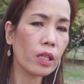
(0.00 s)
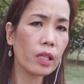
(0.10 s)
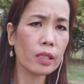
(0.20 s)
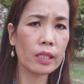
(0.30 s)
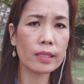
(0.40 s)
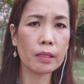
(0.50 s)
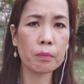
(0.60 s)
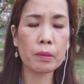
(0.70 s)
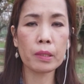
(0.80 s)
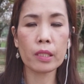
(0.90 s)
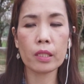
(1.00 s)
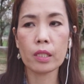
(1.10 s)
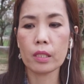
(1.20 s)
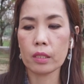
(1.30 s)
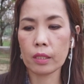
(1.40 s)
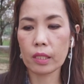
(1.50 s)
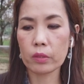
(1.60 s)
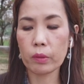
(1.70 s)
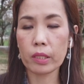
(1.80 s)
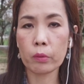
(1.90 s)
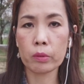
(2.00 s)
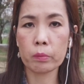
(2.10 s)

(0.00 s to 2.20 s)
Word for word: And he said maybe the next week he will